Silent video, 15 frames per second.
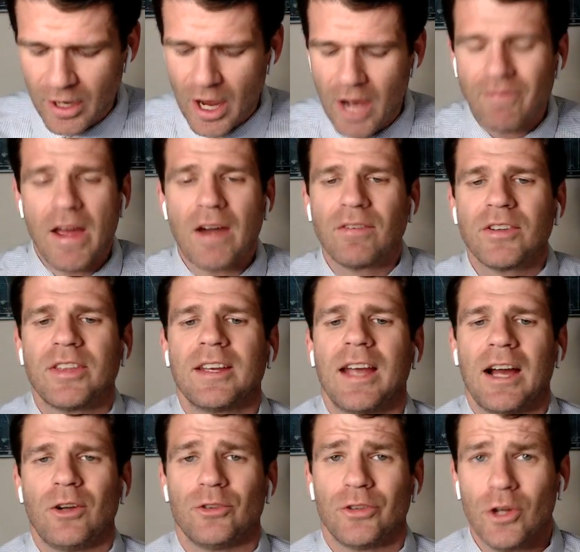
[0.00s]
of everything
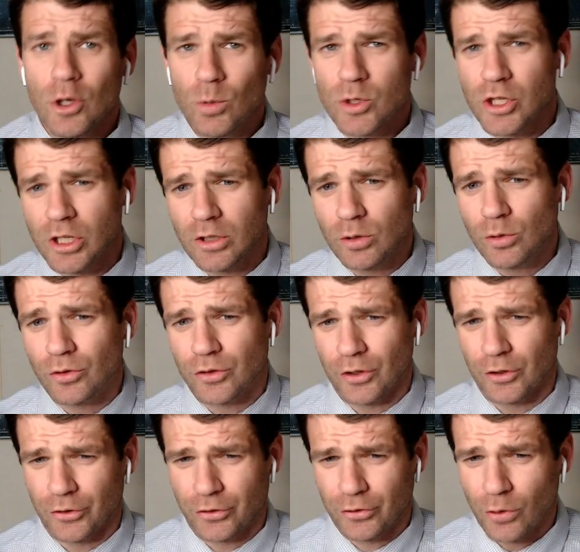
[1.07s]
else, which includes
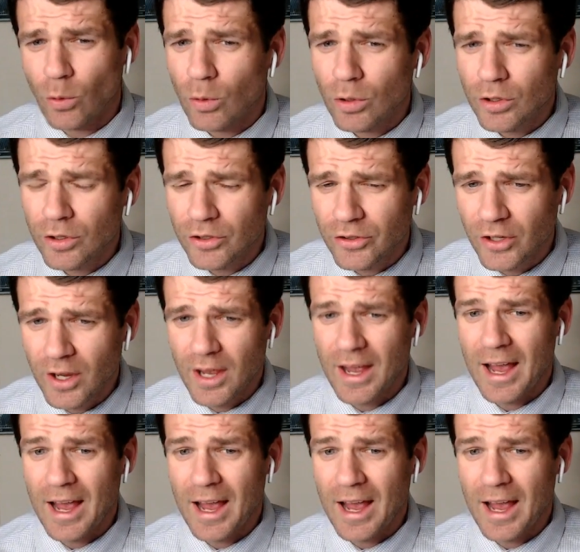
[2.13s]
their stores